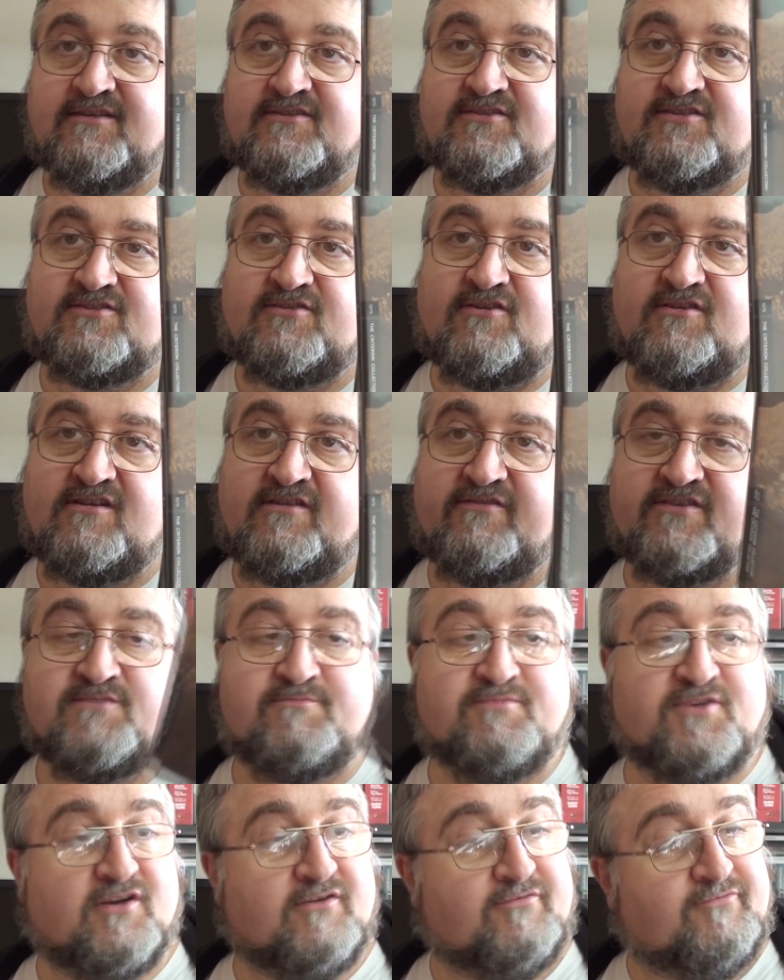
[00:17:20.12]
Stalker is
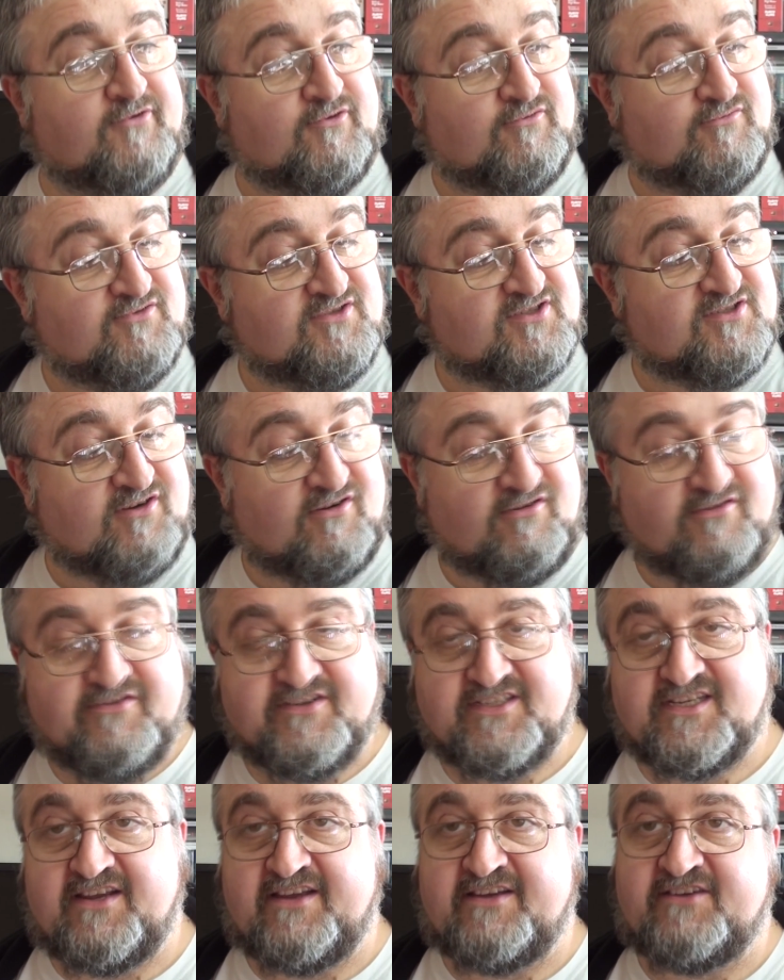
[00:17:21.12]
beautiful. Stalker
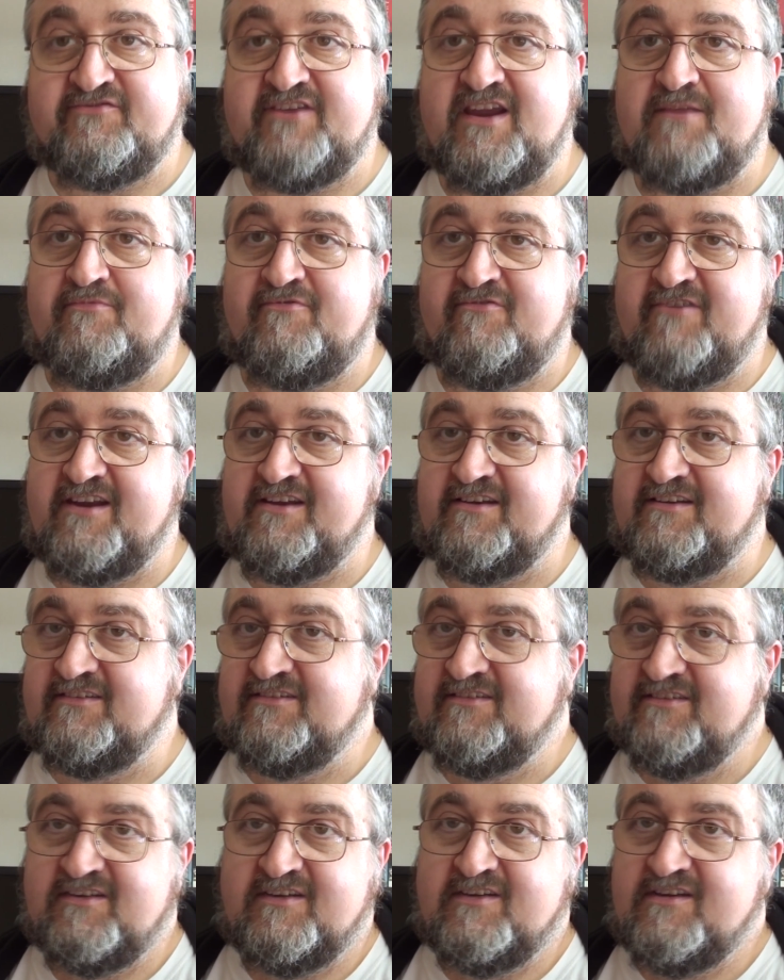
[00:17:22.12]
is a great print.
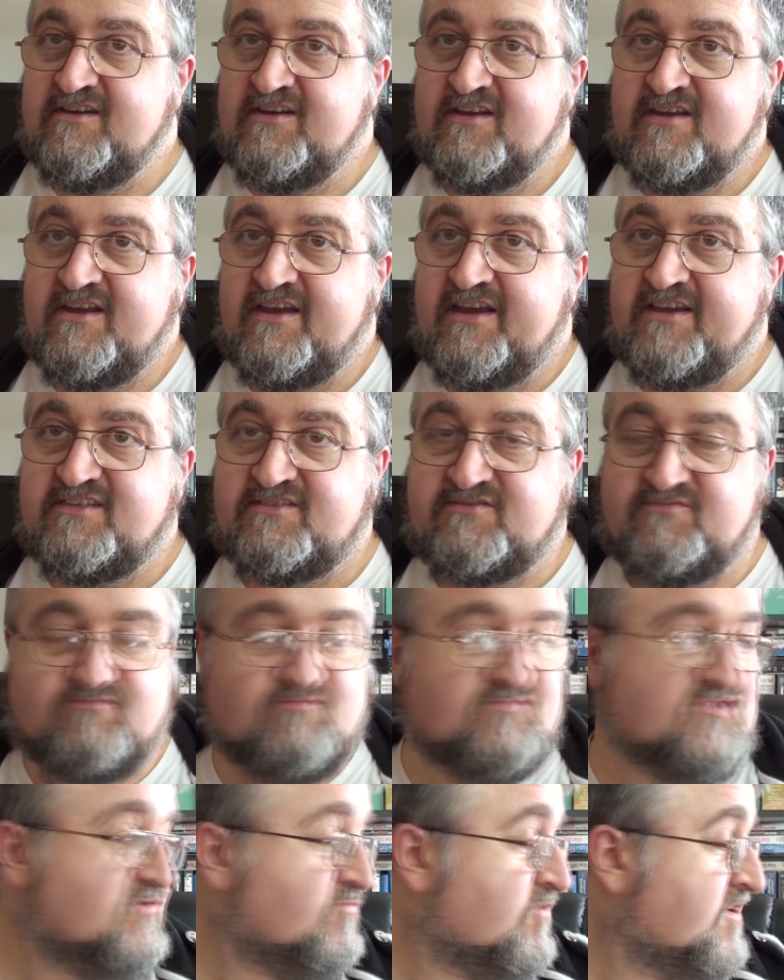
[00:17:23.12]
It's
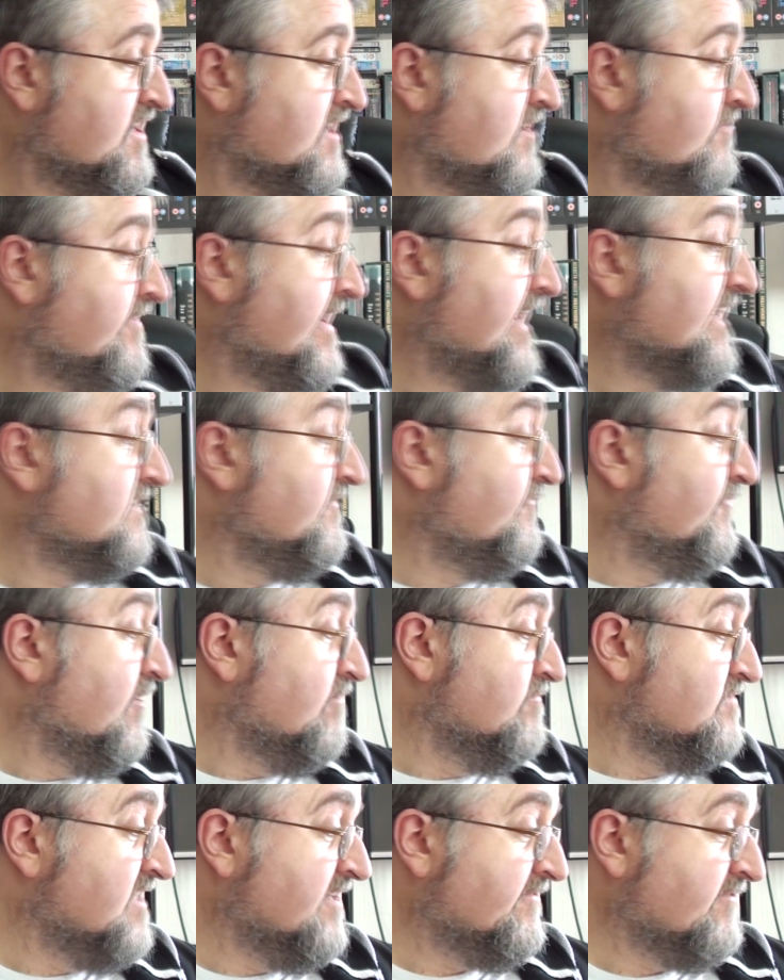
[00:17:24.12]
just one of the greatest
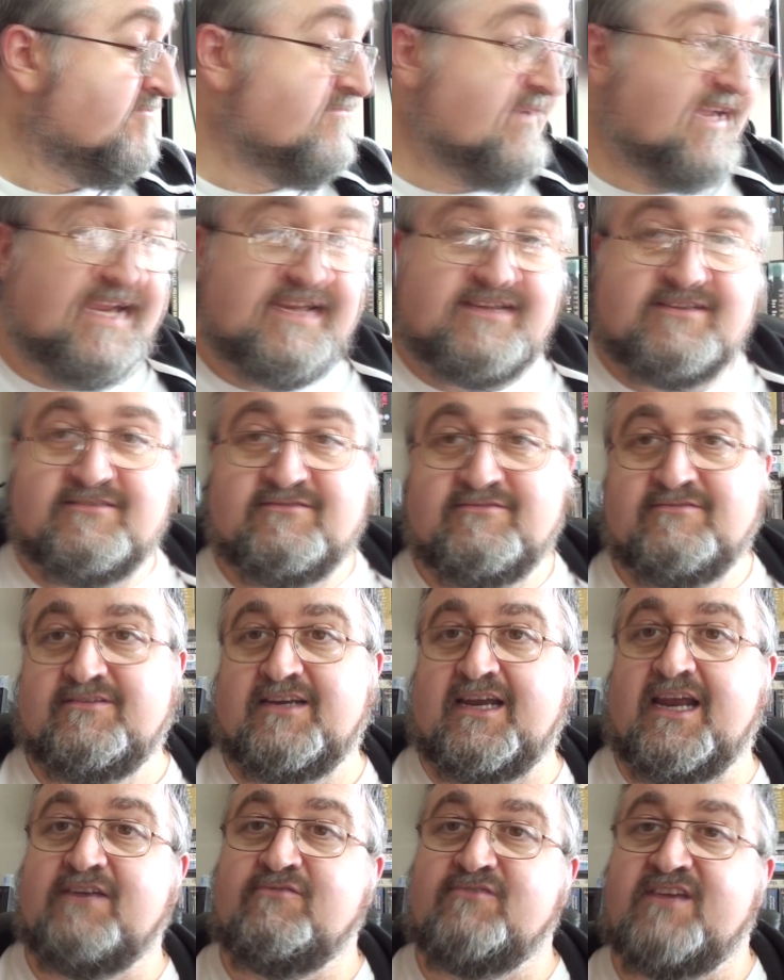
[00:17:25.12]
films ever made.
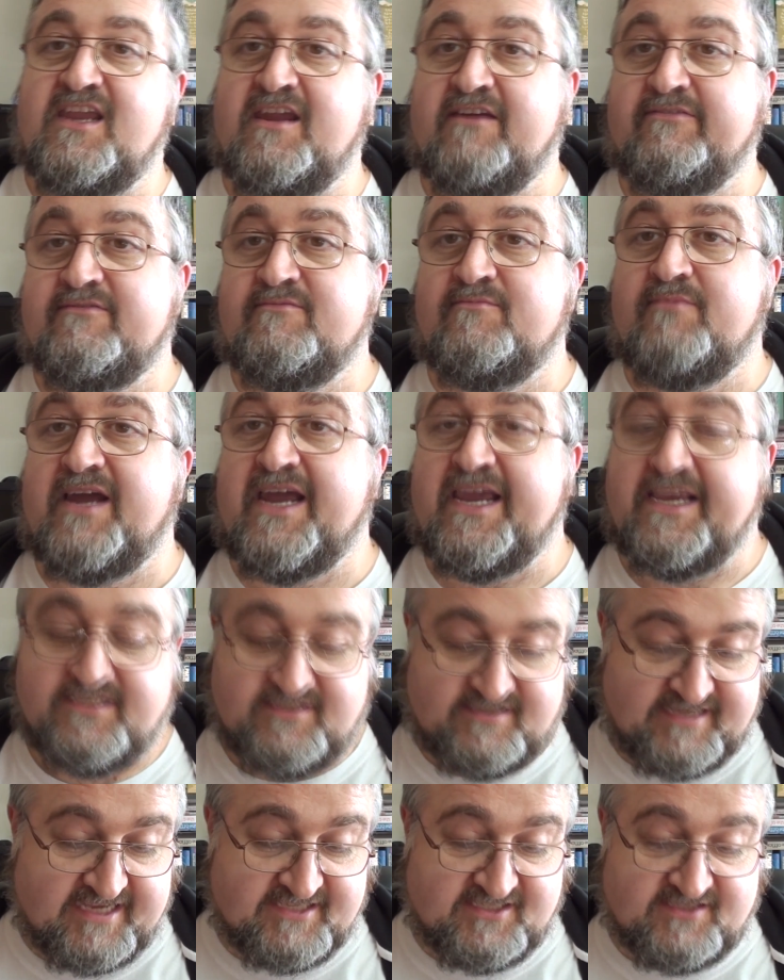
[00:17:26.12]
I don't care if I'm
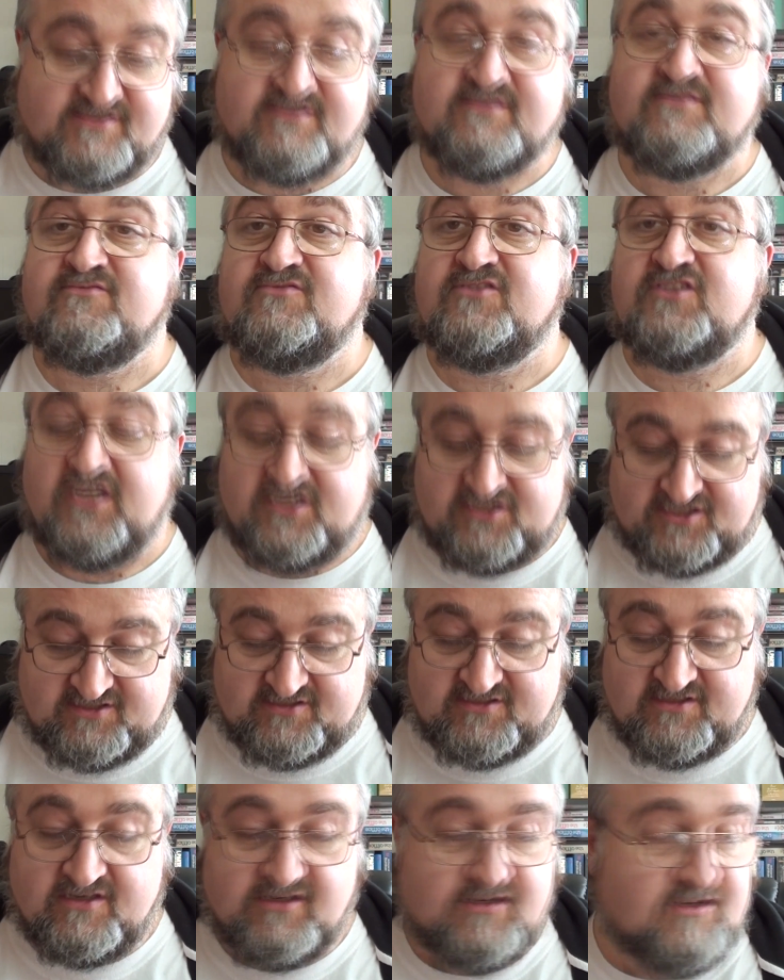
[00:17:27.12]
biased, it's
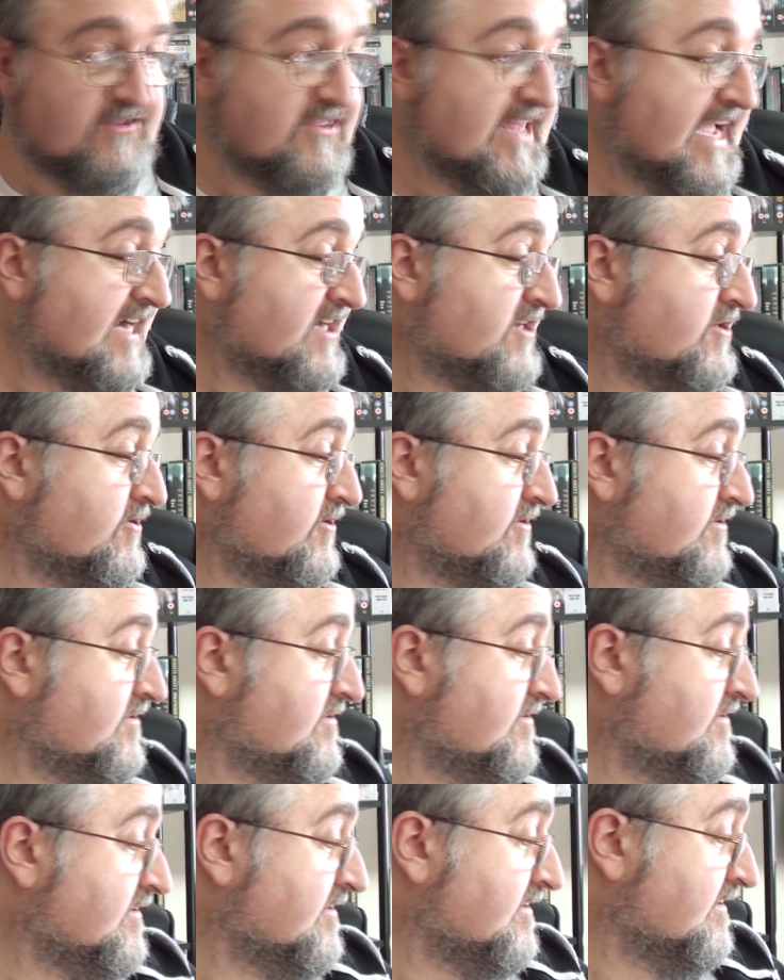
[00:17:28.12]
just that good.
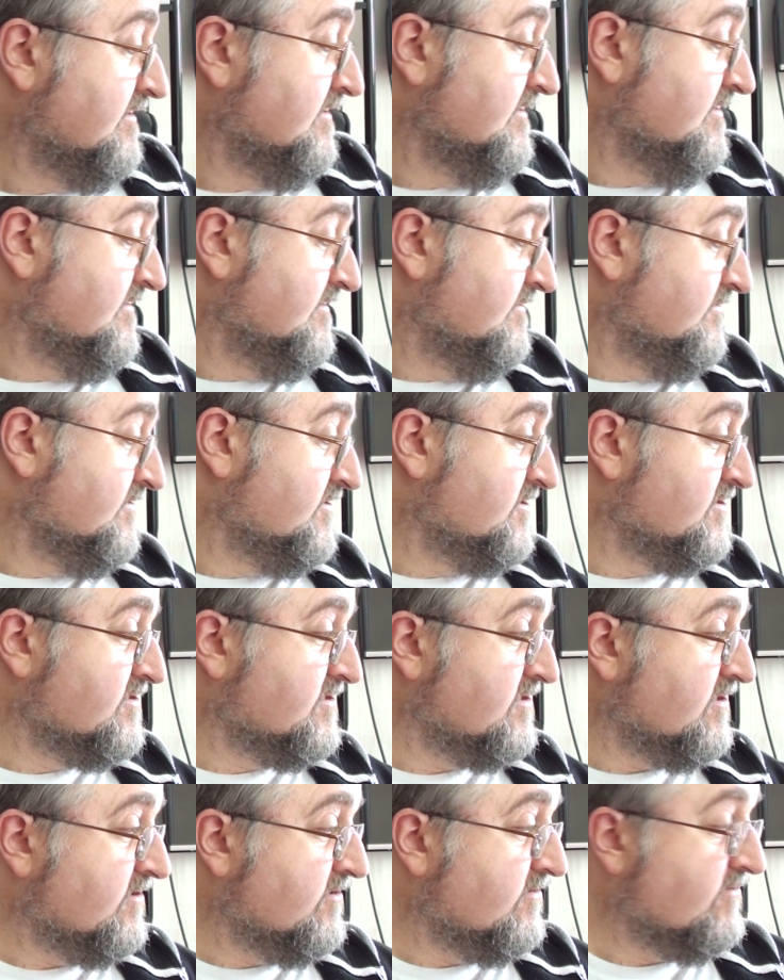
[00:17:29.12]

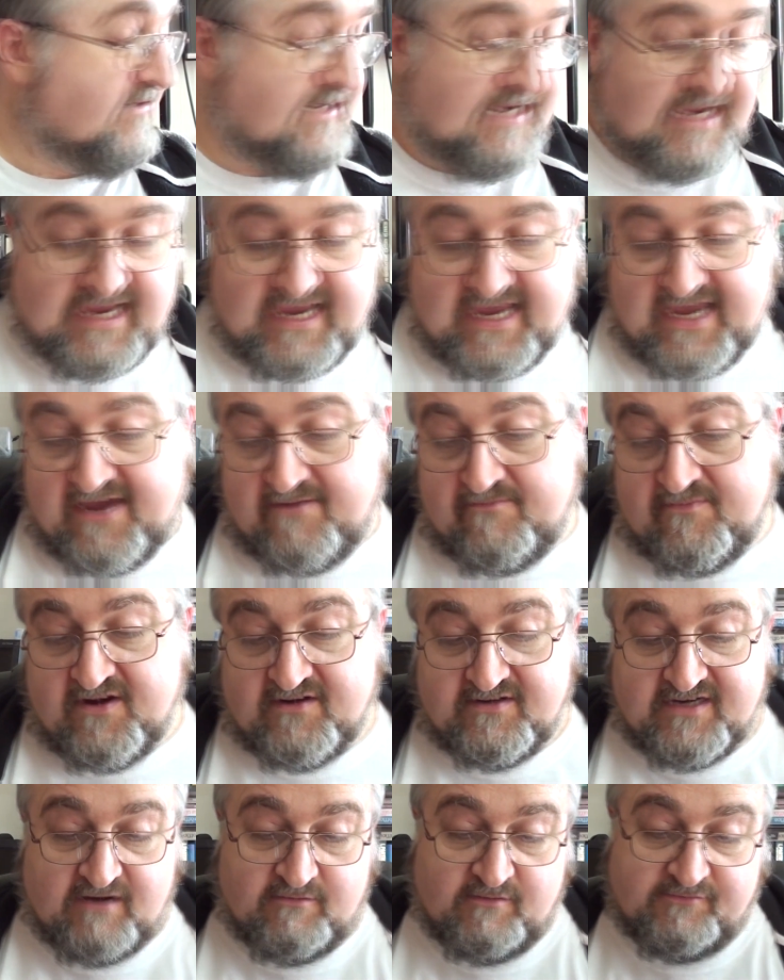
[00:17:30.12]
So, now
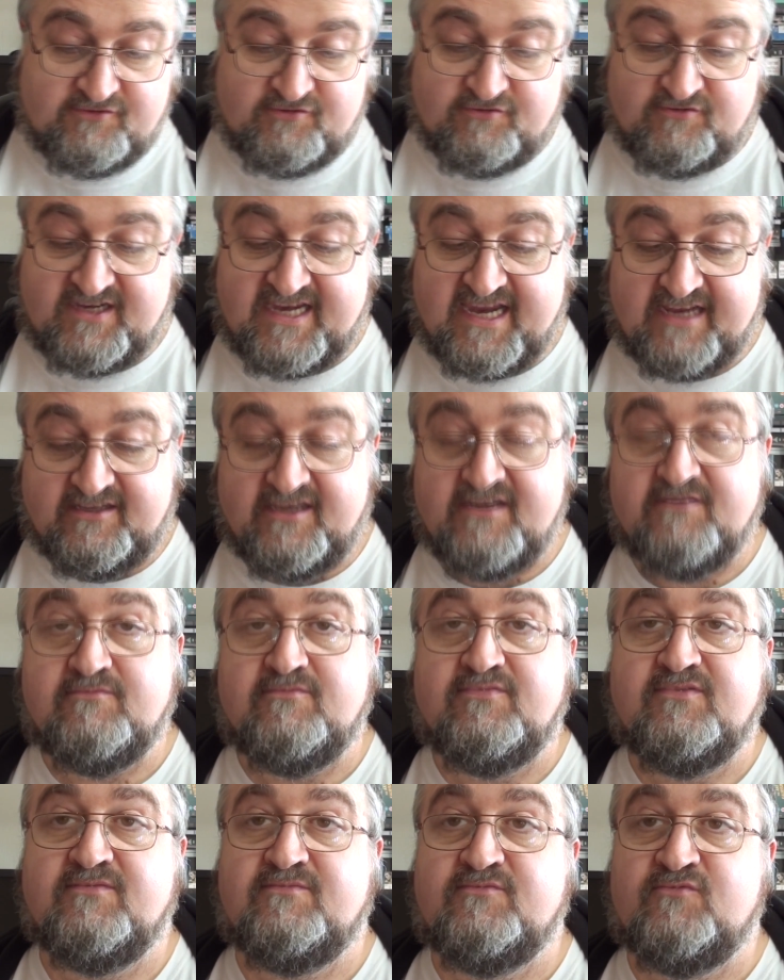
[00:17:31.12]
we have two Gilliam,
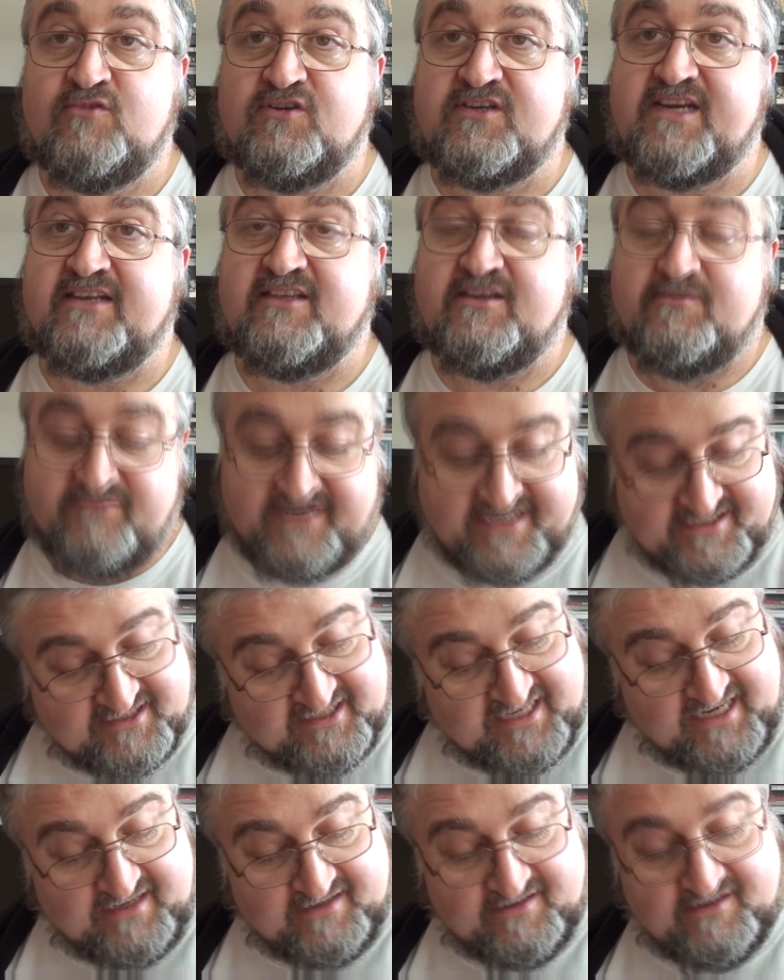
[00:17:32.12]
more Gilliam
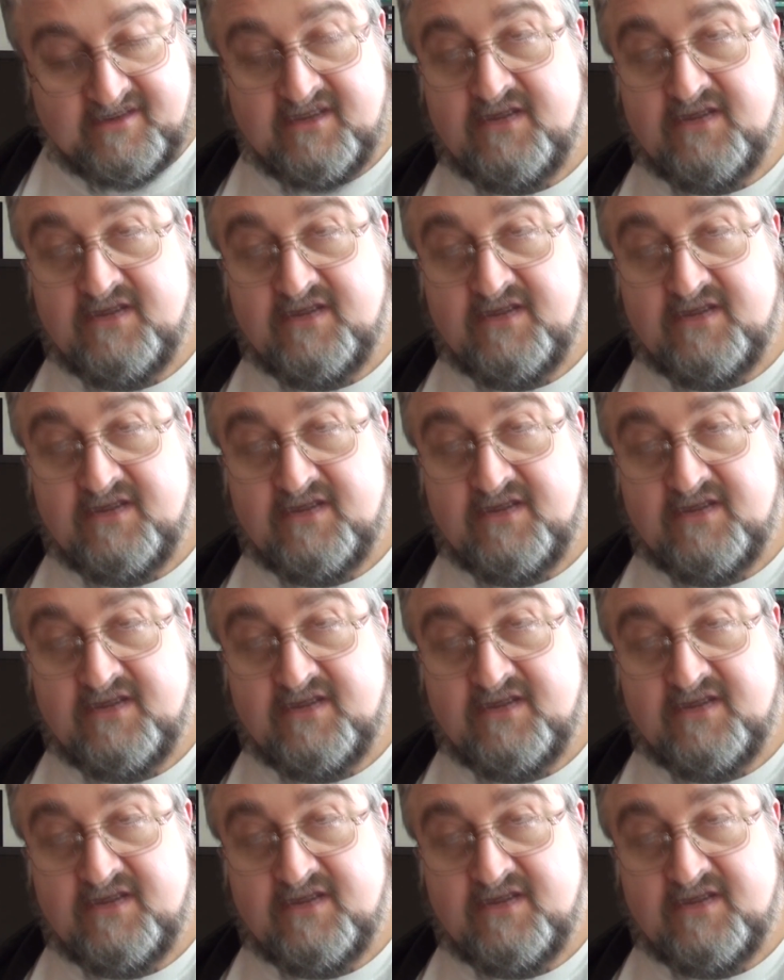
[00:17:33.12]
basically.